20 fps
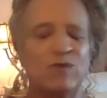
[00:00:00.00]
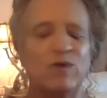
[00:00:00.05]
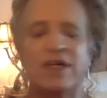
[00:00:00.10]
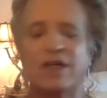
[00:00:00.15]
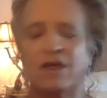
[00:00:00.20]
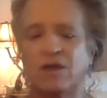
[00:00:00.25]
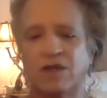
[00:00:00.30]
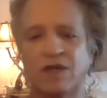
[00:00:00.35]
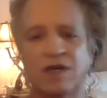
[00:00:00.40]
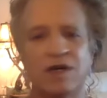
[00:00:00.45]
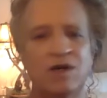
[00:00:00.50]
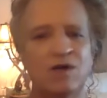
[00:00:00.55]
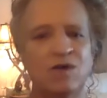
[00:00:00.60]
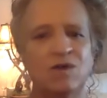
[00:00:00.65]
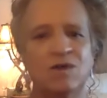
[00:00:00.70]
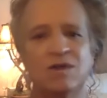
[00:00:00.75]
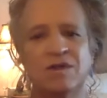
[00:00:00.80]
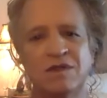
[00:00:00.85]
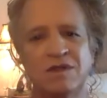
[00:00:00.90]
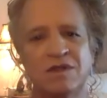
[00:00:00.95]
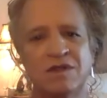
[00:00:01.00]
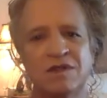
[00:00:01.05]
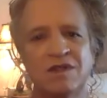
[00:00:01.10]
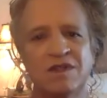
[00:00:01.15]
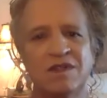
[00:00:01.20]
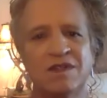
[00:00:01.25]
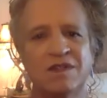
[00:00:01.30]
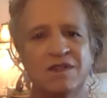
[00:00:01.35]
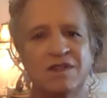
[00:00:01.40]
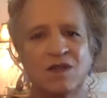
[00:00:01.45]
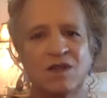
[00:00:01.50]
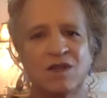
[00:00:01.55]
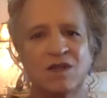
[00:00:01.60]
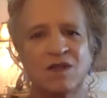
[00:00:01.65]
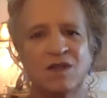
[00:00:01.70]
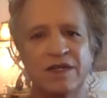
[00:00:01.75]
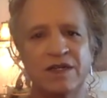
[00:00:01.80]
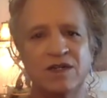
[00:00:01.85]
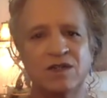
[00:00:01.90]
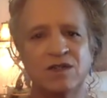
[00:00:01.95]
don't know.
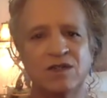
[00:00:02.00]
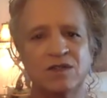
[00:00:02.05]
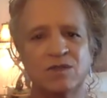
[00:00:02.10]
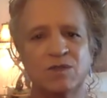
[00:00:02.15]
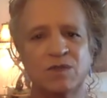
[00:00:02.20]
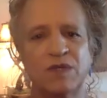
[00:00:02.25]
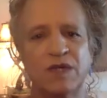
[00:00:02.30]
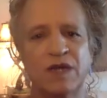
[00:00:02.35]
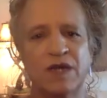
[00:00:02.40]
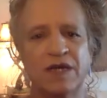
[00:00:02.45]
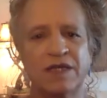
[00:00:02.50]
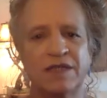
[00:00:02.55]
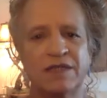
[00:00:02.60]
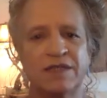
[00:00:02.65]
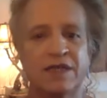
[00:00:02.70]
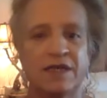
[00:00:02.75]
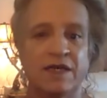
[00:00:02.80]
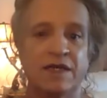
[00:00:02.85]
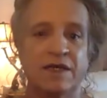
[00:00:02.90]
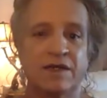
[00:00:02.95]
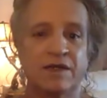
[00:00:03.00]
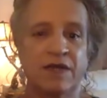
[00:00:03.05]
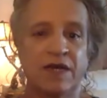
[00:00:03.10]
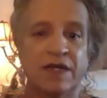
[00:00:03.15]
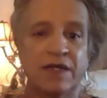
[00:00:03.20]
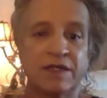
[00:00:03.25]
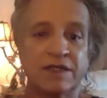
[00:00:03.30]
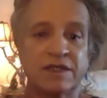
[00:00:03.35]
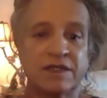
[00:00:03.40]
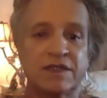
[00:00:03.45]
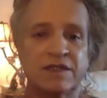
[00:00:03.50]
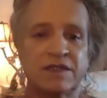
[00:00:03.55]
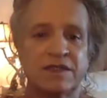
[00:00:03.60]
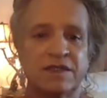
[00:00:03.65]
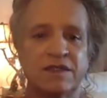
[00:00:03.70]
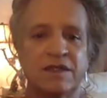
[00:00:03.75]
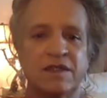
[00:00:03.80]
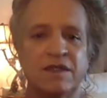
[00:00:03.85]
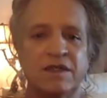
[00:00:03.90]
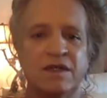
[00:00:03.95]
Nobody knows. But I can tell you that it's,
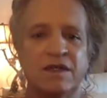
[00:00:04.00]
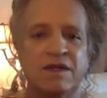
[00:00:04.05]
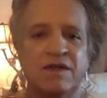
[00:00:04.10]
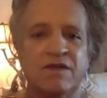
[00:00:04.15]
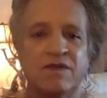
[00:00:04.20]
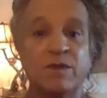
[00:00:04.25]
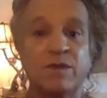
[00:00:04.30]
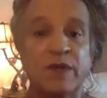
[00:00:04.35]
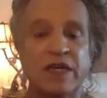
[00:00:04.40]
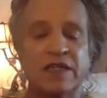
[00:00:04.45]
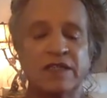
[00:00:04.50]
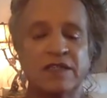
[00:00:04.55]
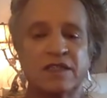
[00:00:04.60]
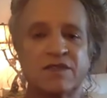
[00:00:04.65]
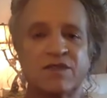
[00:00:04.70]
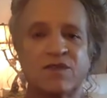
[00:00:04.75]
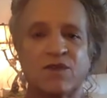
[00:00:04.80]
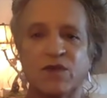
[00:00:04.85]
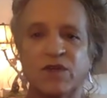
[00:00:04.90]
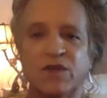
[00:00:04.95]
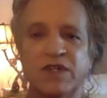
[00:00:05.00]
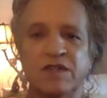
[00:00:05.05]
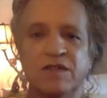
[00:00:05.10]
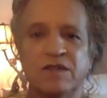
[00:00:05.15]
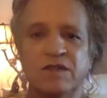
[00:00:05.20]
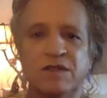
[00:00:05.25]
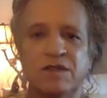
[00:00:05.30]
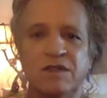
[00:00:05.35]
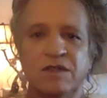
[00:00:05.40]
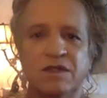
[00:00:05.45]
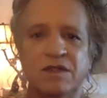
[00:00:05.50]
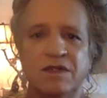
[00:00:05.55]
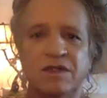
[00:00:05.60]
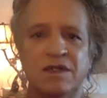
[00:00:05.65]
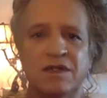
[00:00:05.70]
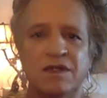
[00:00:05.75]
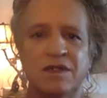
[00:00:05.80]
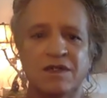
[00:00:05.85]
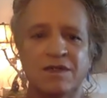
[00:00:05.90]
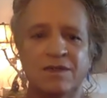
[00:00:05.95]
for me, it's real.
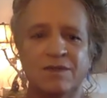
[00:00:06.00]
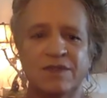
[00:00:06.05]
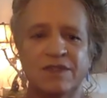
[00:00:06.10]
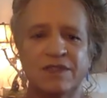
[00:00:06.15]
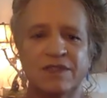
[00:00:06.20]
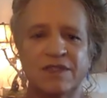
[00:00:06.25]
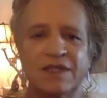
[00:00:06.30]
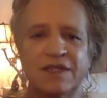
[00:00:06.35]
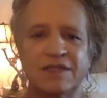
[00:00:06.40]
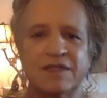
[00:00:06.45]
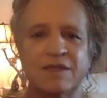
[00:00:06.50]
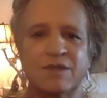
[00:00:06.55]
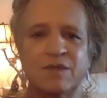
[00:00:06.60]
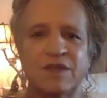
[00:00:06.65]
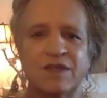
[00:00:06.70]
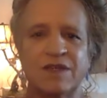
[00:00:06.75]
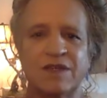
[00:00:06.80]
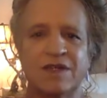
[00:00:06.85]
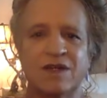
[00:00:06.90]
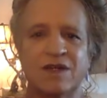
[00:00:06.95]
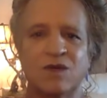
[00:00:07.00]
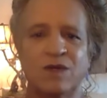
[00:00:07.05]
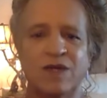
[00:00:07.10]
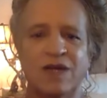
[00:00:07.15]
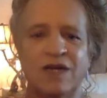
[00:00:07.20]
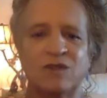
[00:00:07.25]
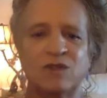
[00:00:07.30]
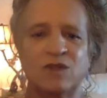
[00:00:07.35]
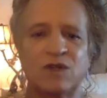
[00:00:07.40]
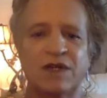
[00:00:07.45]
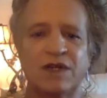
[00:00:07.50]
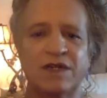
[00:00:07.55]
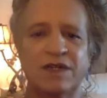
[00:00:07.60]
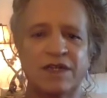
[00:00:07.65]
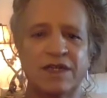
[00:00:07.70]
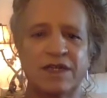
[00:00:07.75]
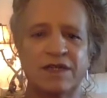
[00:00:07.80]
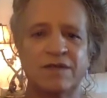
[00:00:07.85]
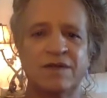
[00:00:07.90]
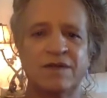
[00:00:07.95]
It's not something, you know, we're not trying to
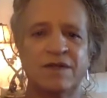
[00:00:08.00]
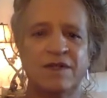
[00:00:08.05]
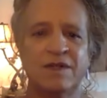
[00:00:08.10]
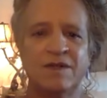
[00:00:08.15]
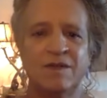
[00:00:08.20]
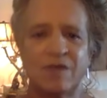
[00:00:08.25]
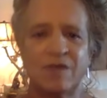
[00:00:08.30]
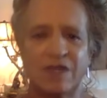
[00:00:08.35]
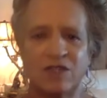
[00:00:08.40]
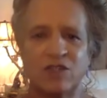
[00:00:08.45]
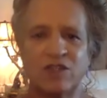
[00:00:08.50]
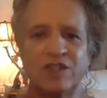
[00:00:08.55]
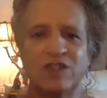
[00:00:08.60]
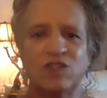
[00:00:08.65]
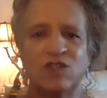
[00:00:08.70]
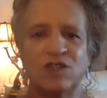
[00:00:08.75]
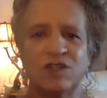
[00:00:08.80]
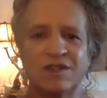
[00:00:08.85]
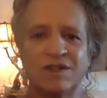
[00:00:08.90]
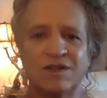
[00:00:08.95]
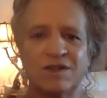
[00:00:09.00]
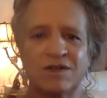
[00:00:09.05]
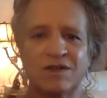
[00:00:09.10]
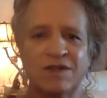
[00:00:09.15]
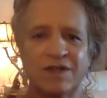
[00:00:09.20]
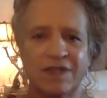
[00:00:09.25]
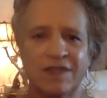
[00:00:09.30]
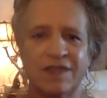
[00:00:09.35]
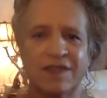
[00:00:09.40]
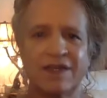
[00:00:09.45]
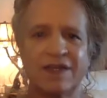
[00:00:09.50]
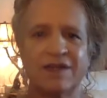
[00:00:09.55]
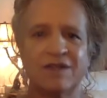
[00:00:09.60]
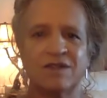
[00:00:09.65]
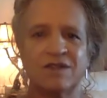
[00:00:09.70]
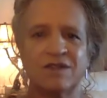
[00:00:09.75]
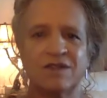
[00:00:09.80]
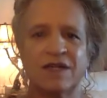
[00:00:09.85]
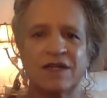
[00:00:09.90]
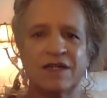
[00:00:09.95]
get attention or anything
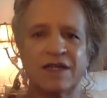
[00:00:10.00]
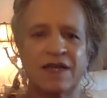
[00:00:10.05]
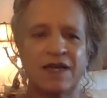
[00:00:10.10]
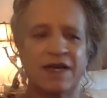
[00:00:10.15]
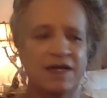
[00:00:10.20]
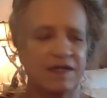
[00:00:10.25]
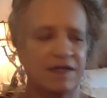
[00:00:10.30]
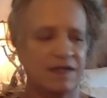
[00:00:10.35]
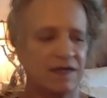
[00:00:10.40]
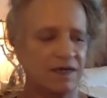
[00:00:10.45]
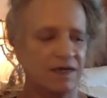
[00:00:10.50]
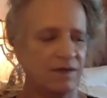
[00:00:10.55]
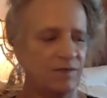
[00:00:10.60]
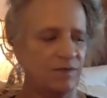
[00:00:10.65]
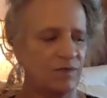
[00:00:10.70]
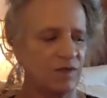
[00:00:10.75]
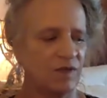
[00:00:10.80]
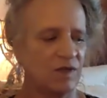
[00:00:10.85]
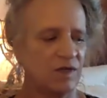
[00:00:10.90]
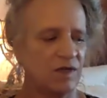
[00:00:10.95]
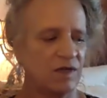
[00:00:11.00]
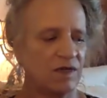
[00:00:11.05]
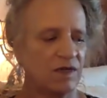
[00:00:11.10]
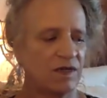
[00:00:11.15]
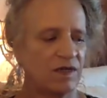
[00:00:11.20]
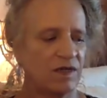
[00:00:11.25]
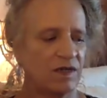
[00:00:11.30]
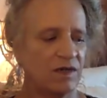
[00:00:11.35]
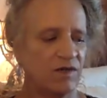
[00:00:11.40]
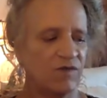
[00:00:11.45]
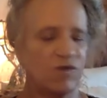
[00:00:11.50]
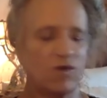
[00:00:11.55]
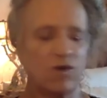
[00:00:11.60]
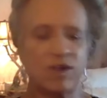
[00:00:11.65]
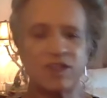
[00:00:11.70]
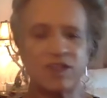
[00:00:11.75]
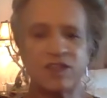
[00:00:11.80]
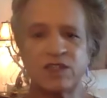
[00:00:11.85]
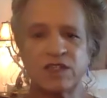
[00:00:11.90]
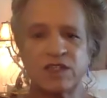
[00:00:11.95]
else like that.
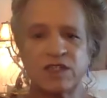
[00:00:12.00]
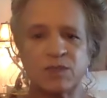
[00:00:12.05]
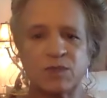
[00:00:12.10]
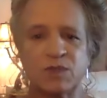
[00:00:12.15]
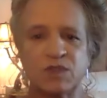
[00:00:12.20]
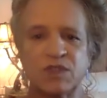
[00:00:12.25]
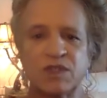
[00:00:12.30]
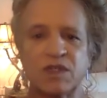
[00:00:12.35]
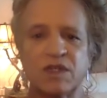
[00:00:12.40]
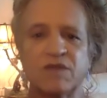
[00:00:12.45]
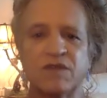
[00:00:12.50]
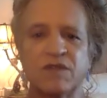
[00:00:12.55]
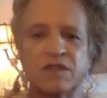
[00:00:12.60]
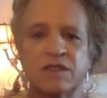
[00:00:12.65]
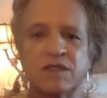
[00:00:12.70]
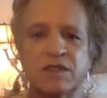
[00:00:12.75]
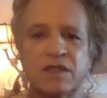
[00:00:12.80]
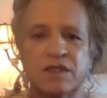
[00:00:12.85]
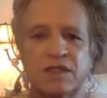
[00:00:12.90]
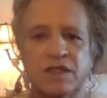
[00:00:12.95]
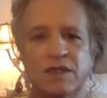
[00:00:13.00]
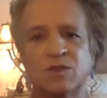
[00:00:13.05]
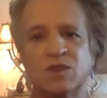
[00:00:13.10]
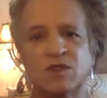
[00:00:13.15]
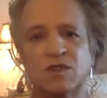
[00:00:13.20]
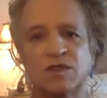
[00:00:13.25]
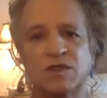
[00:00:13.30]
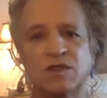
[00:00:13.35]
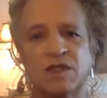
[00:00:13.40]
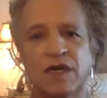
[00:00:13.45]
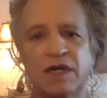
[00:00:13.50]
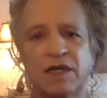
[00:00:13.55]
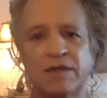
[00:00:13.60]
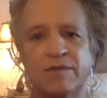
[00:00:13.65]
46% of us attempt suicide.